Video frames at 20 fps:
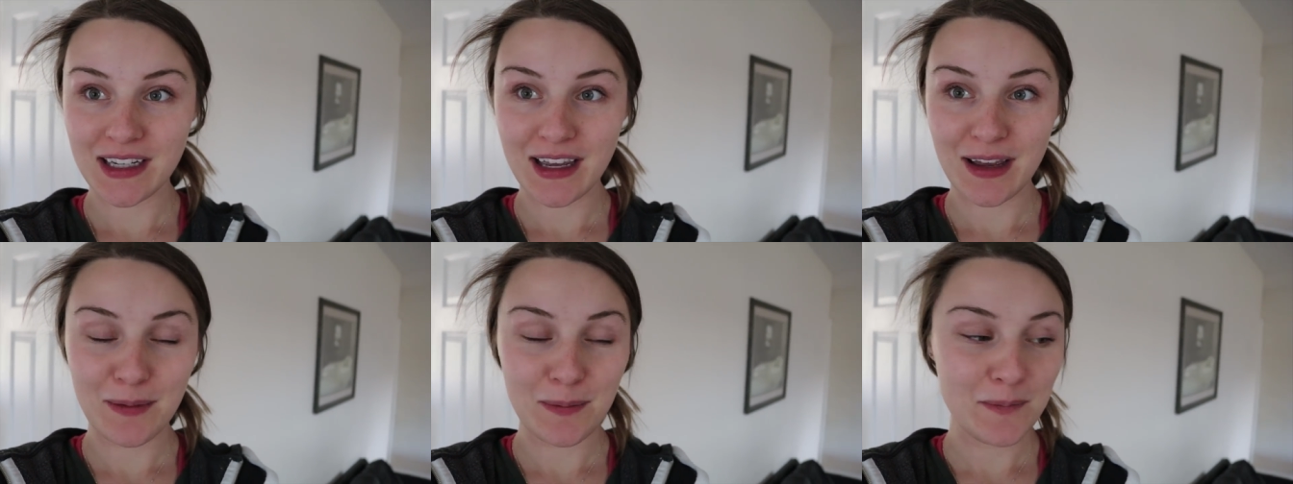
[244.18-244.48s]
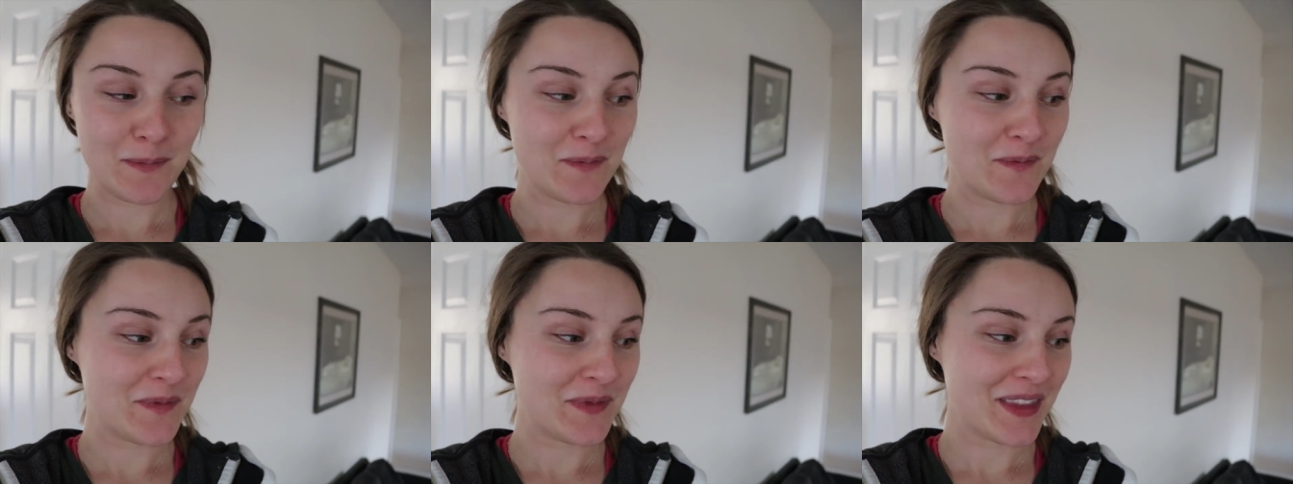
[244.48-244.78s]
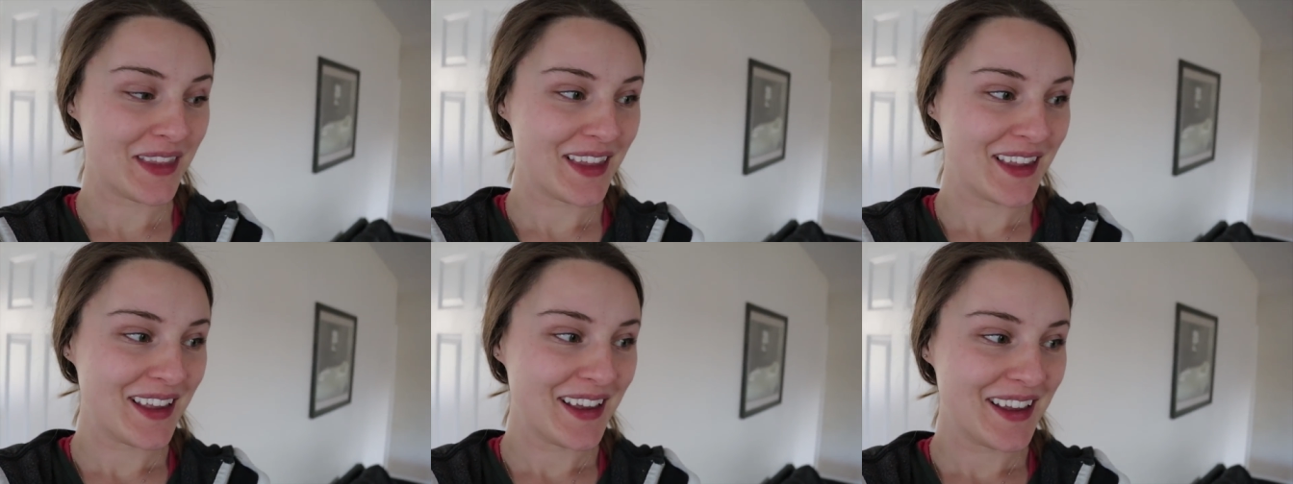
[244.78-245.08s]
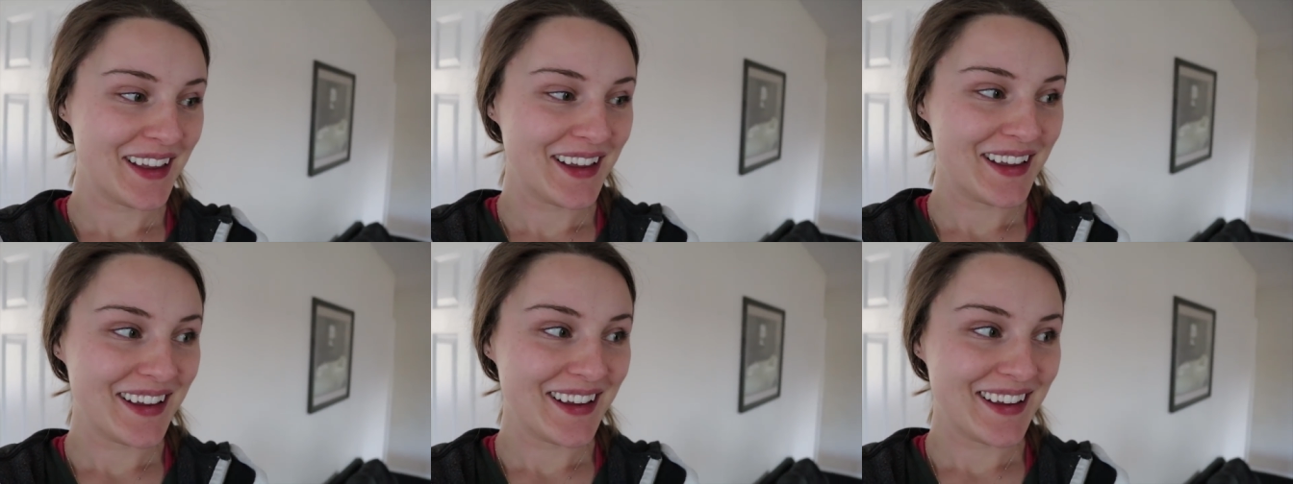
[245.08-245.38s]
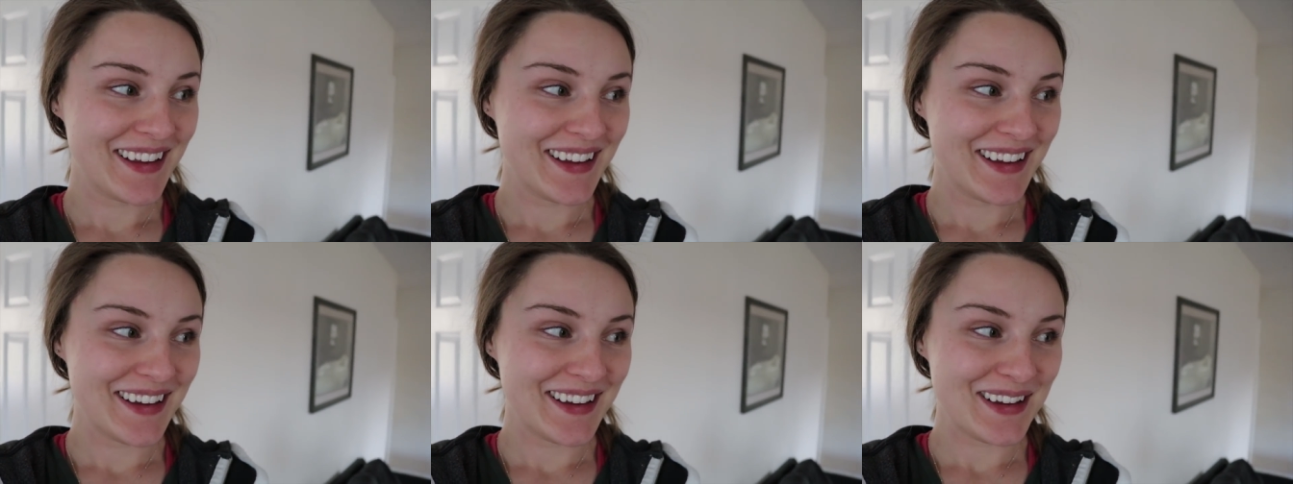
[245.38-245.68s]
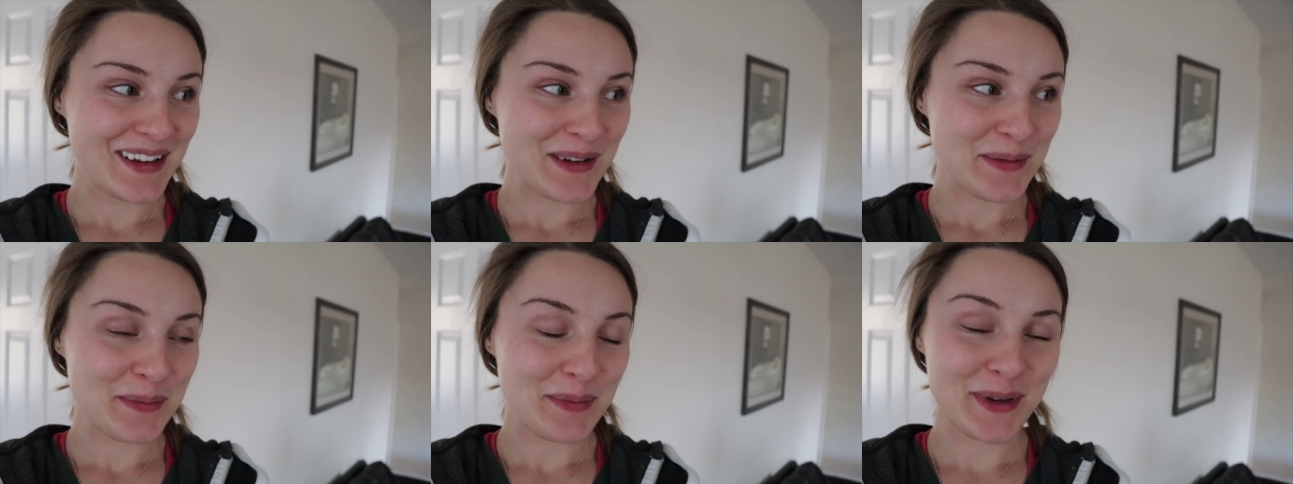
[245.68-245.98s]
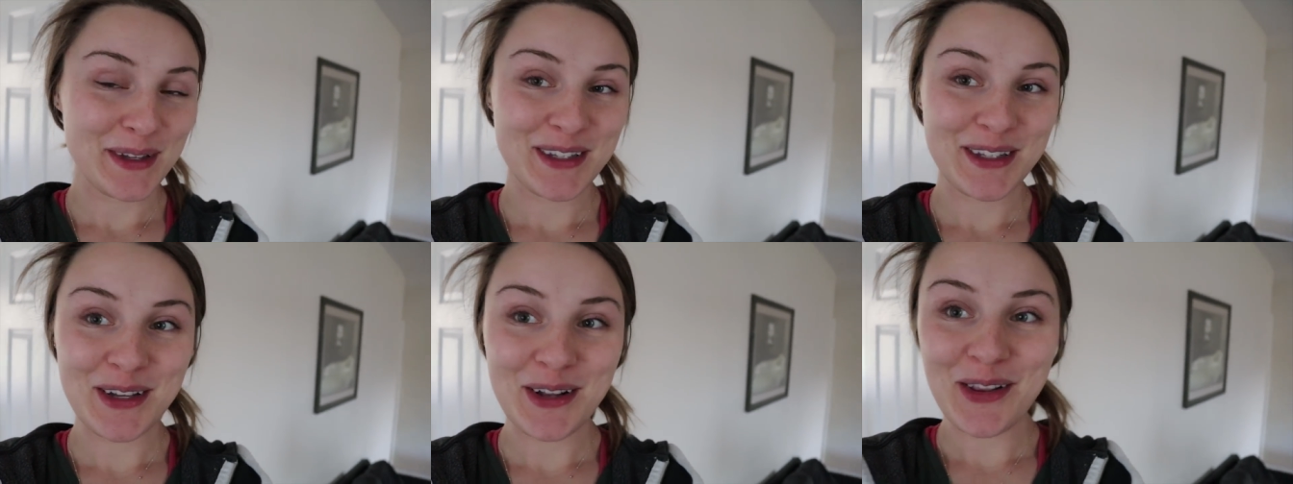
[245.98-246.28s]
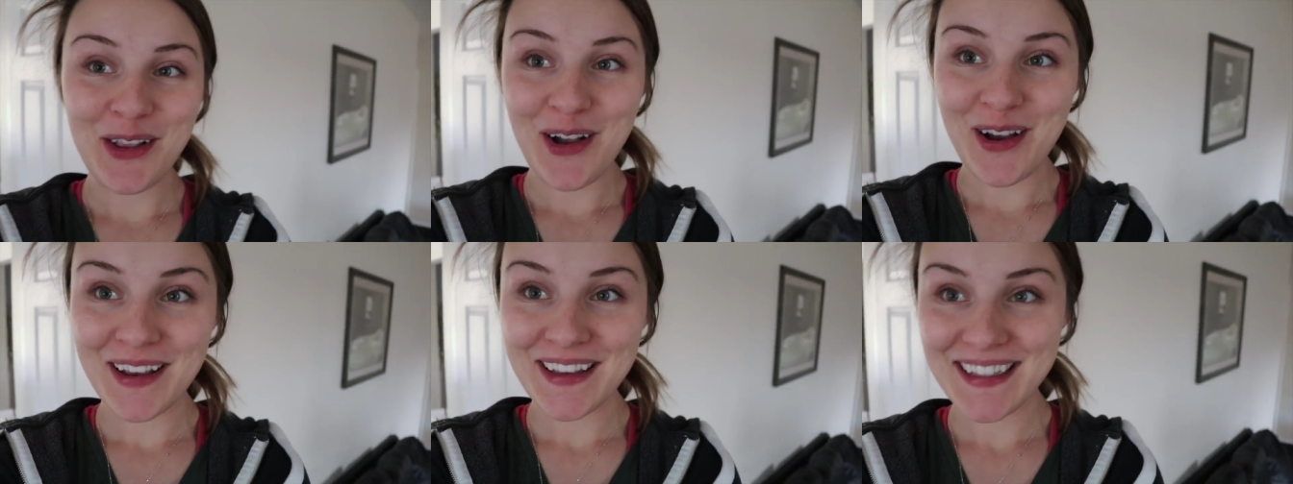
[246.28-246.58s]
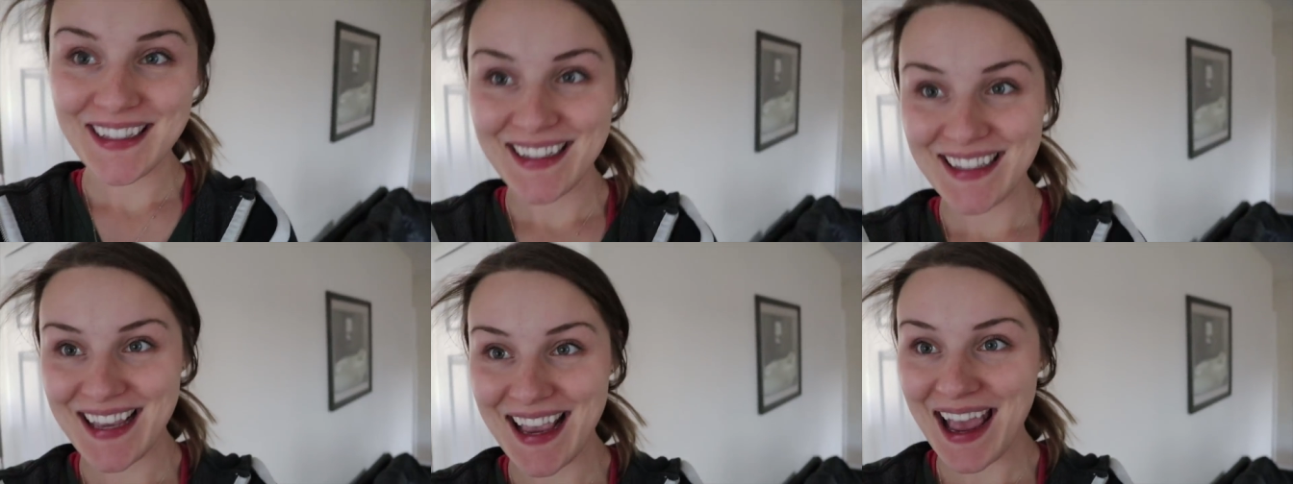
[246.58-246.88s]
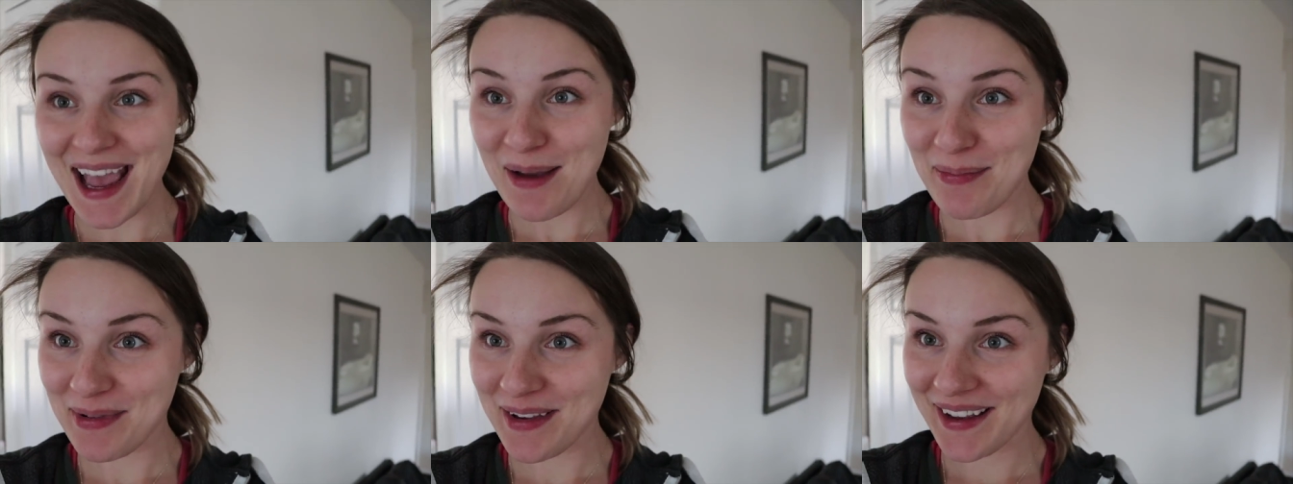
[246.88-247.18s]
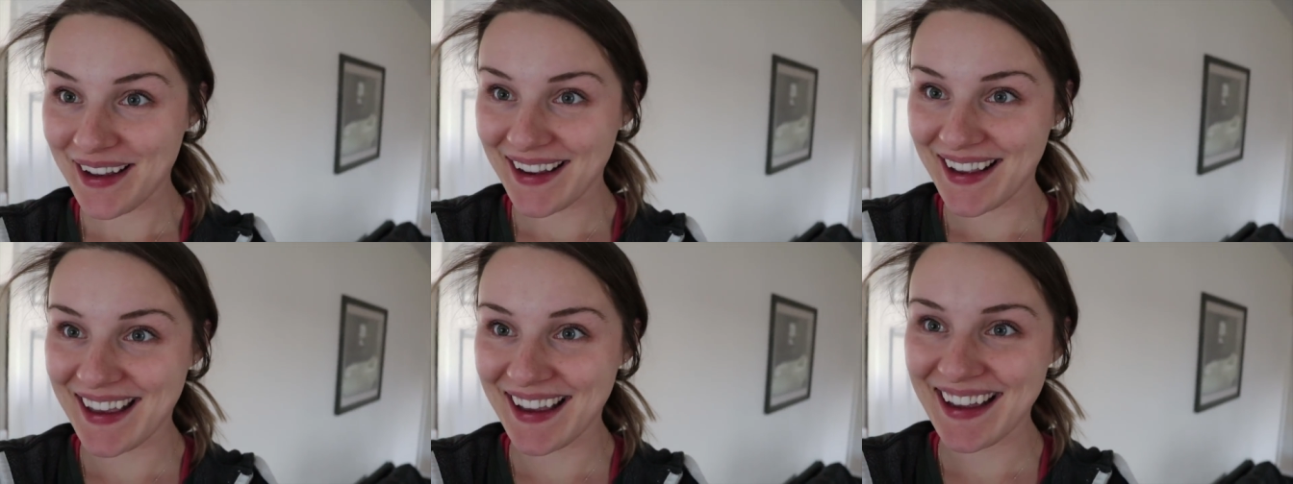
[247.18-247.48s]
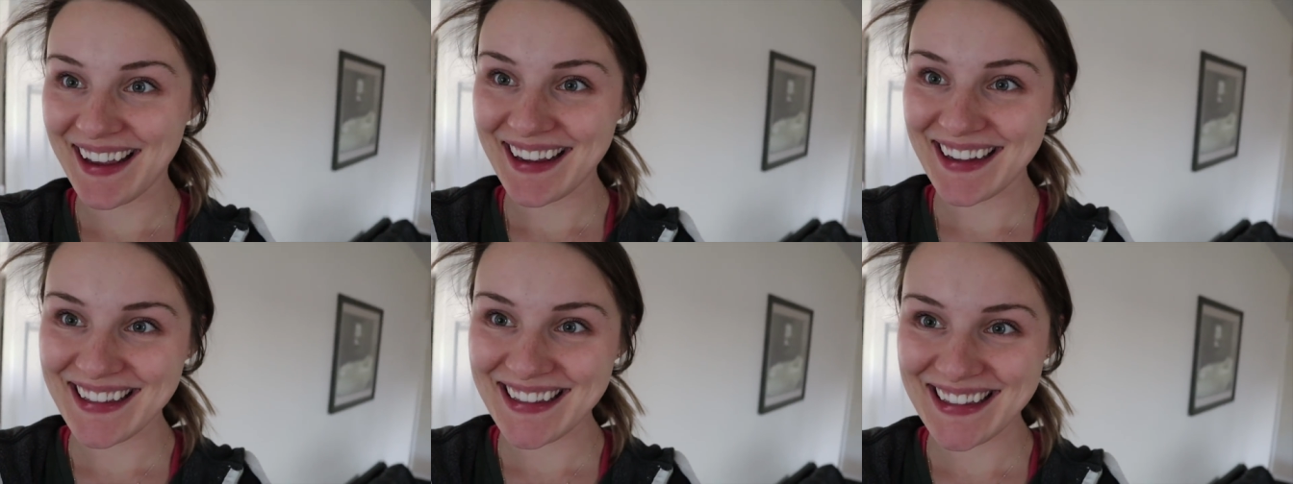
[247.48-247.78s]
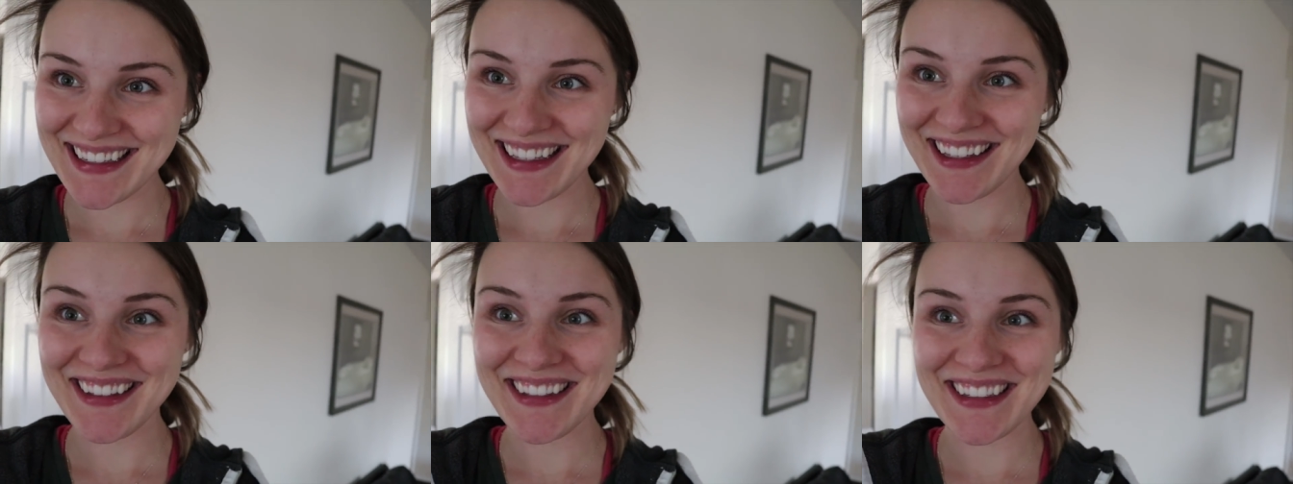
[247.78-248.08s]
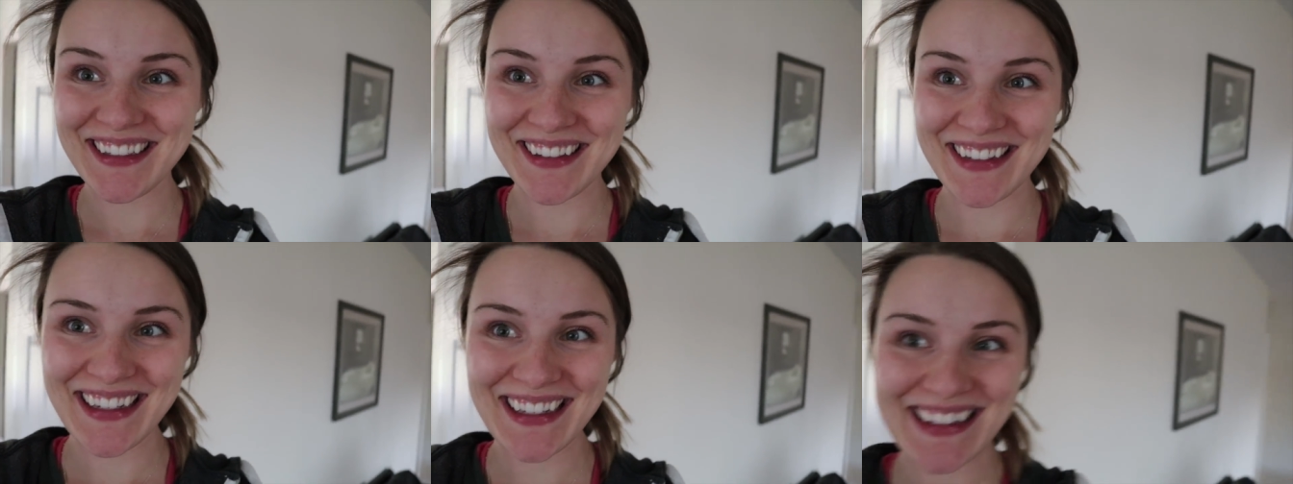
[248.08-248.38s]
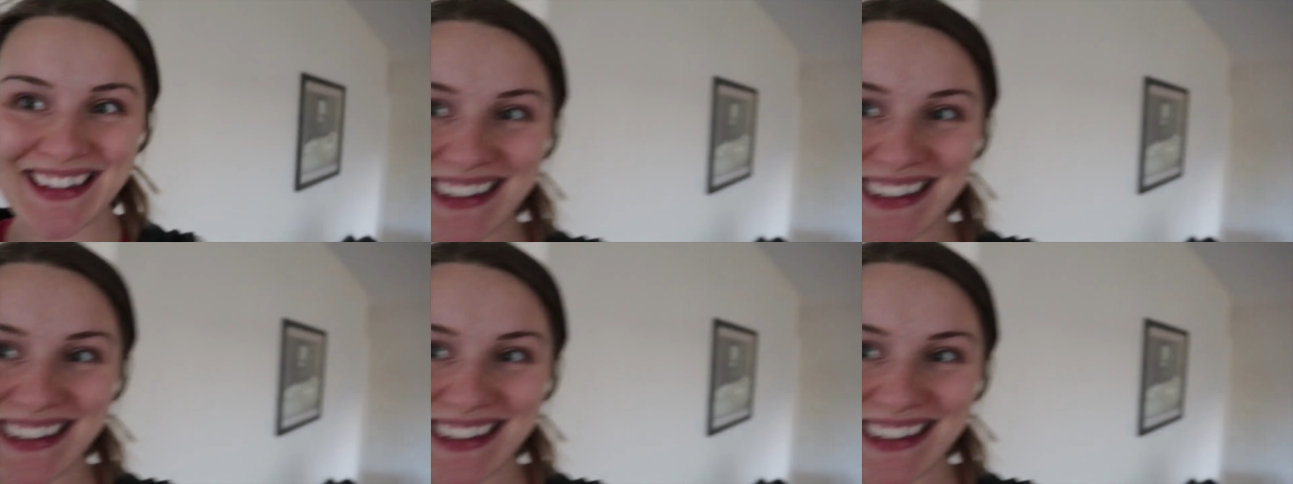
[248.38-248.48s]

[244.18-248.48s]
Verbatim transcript: tub. Ooh. But so long as he's happy, I guess he'll do